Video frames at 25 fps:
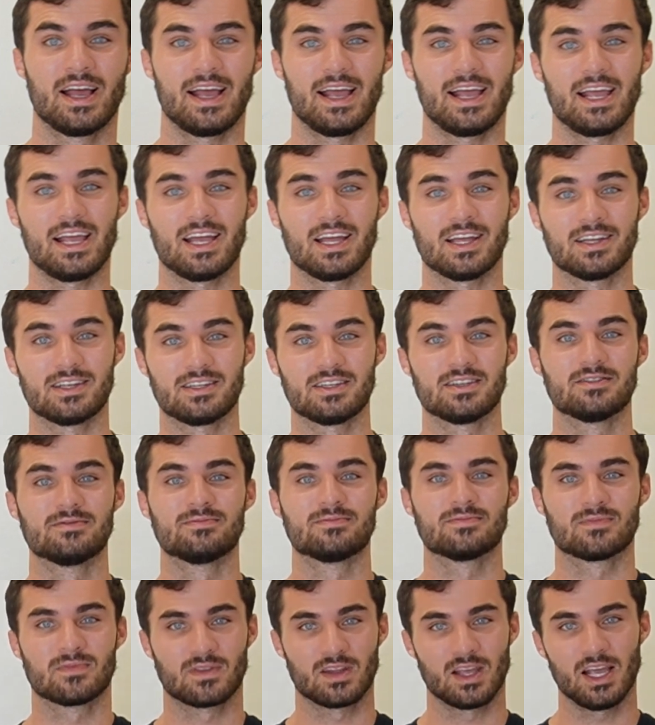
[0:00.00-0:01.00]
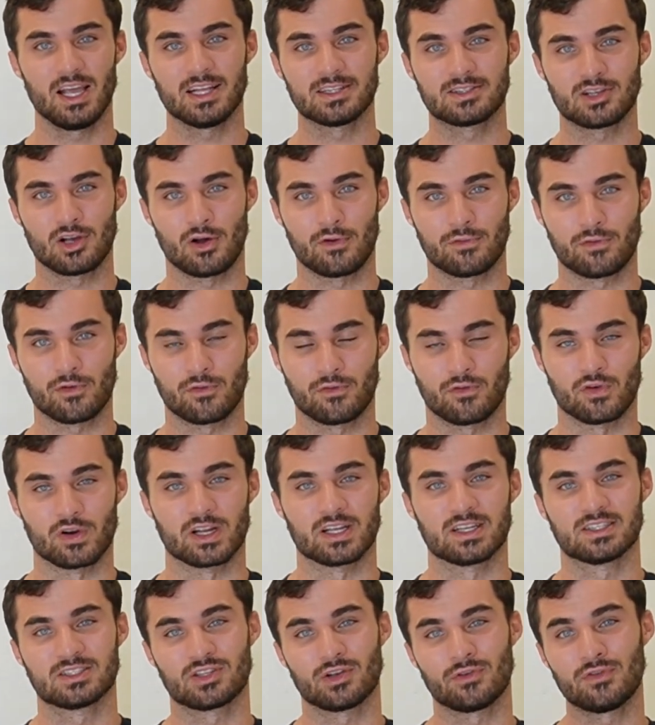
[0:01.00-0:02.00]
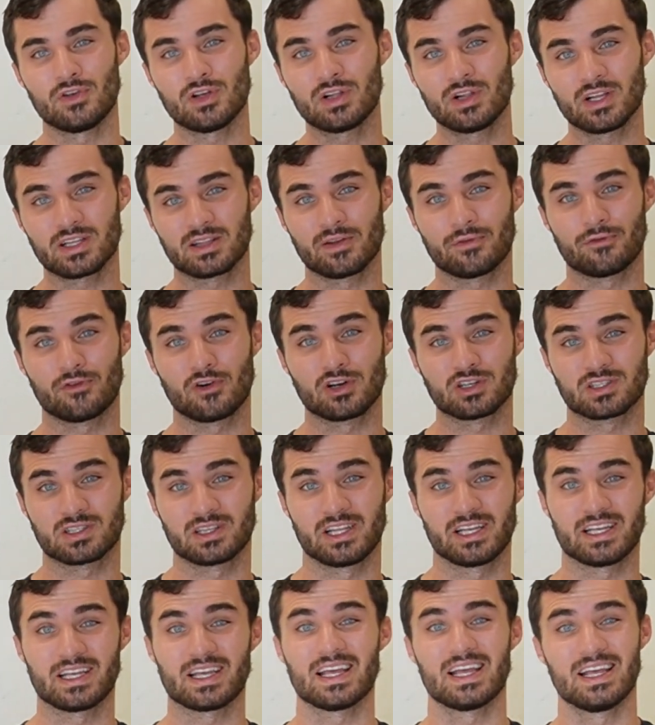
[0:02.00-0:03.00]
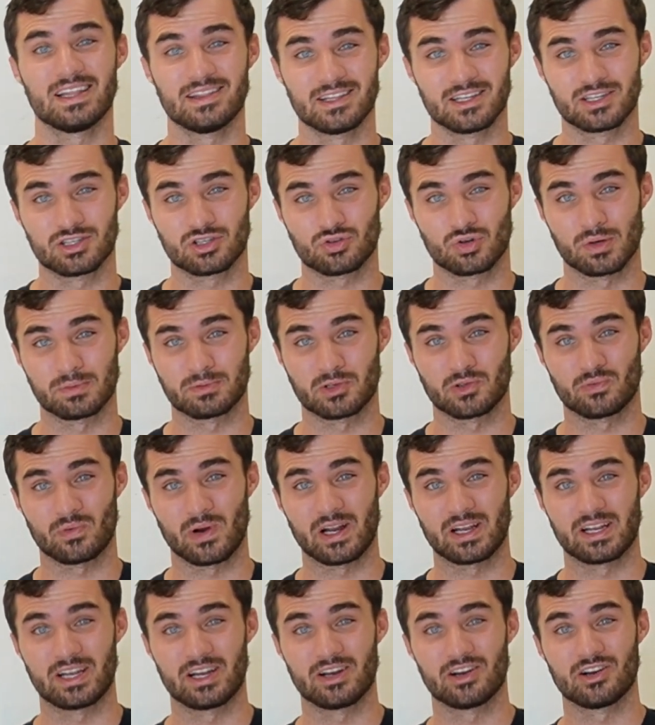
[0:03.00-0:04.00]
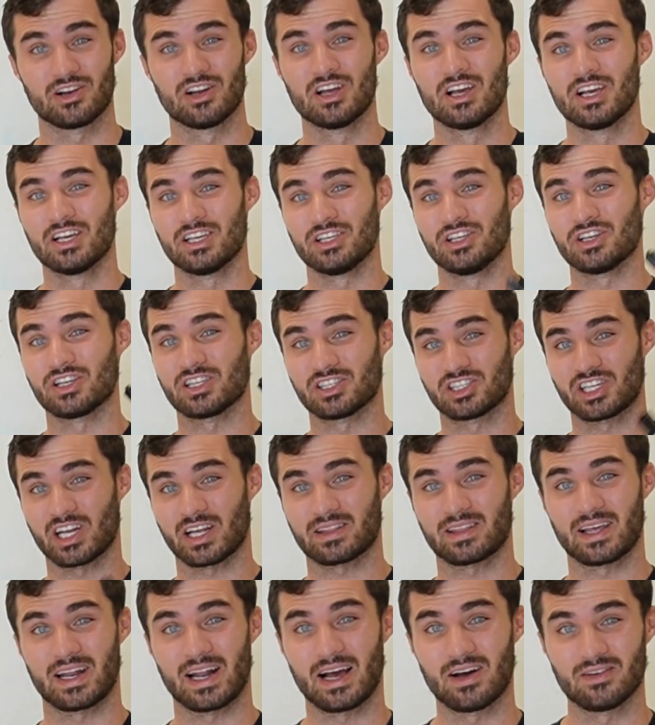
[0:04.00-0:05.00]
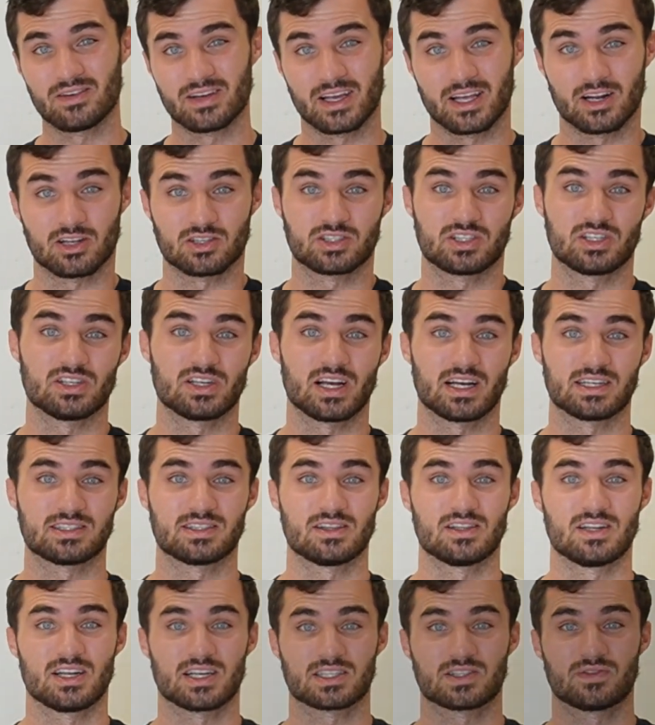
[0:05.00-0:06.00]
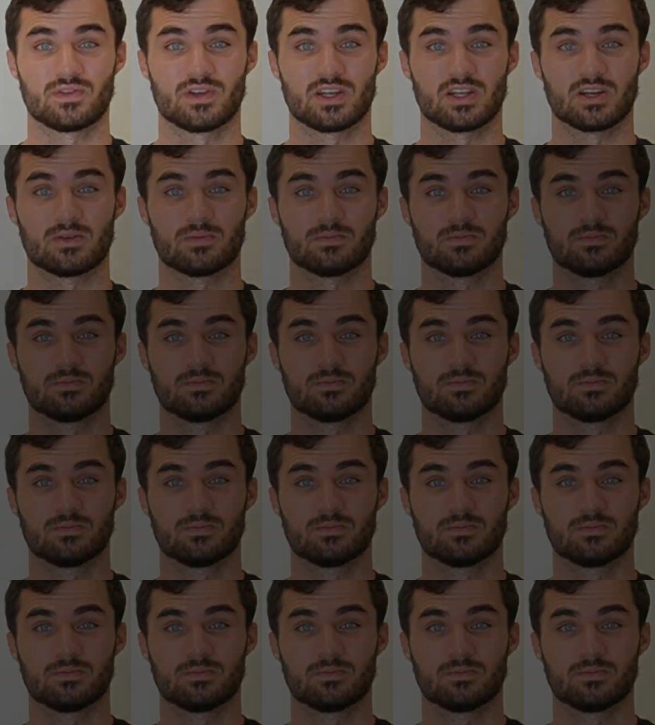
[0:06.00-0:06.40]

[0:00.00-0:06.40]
And it's all for free. So if you click the first link in the description right here, you can check that out, and I'll see you guys in the next video.